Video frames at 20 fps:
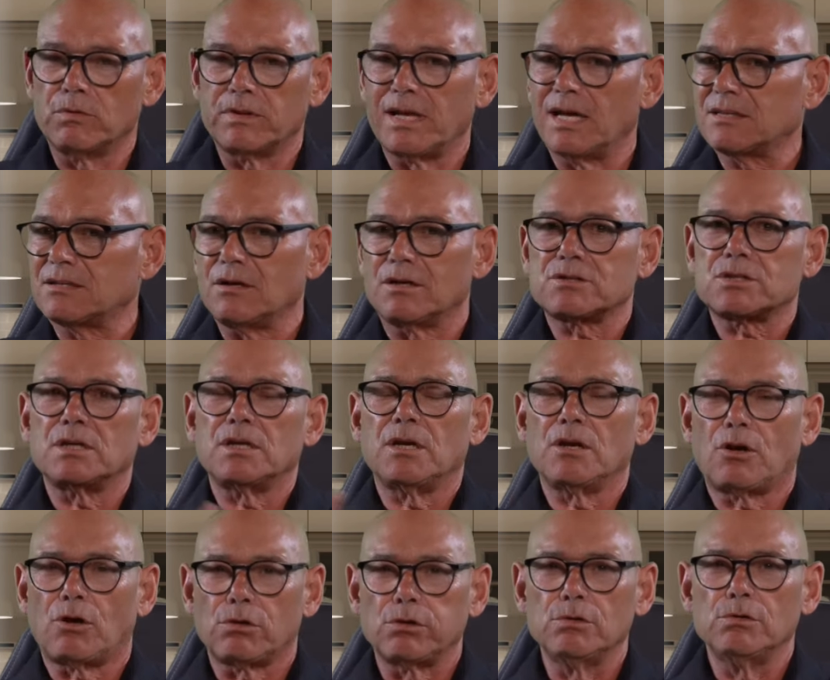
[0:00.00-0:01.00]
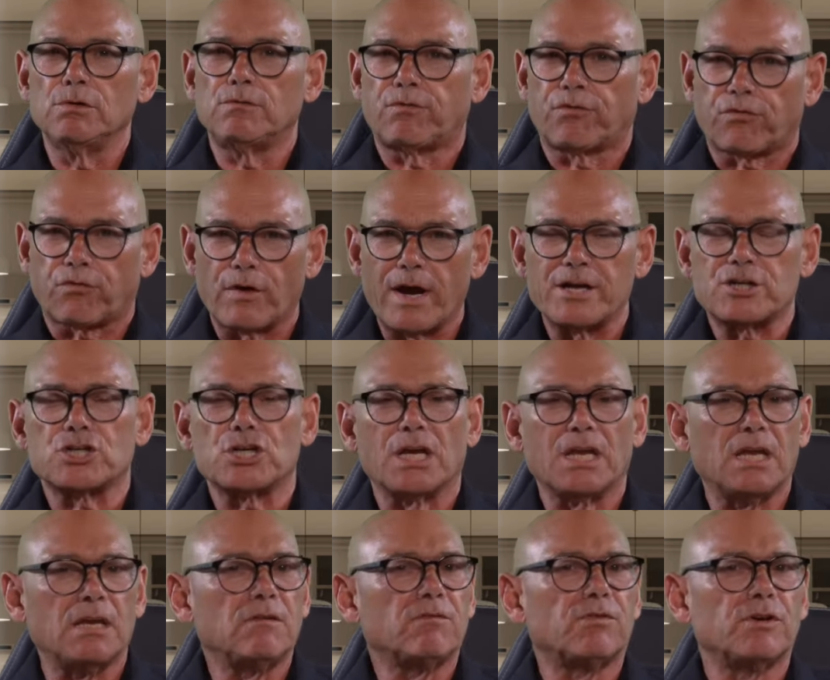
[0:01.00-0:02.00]
that doesn't include fresh
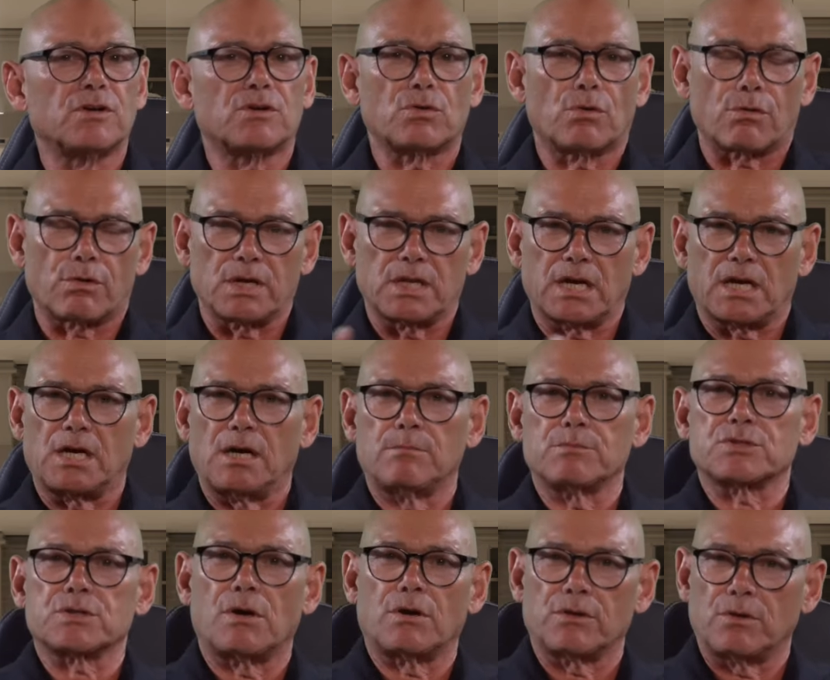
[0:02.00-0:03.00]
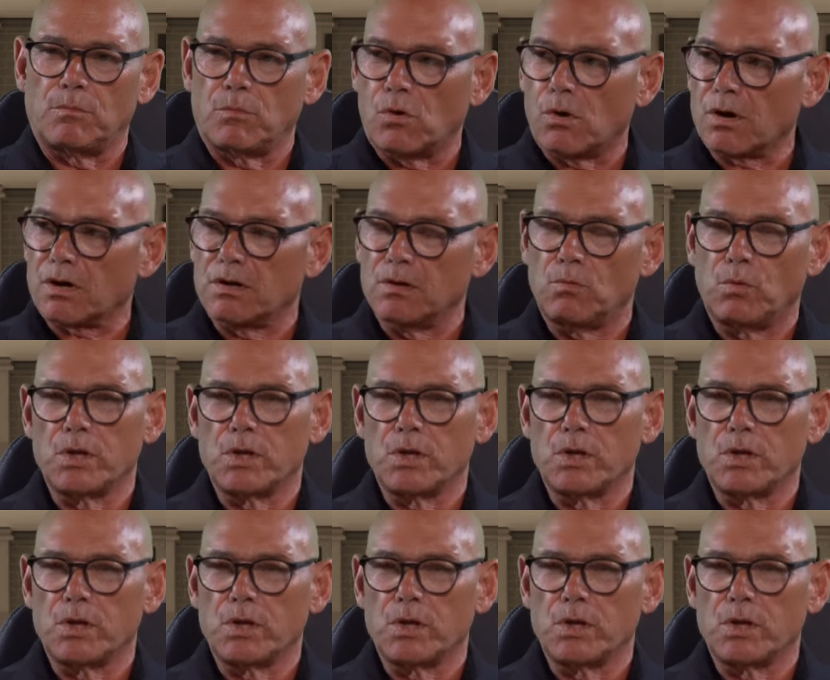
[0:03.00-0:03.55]
inventory that comes on the market.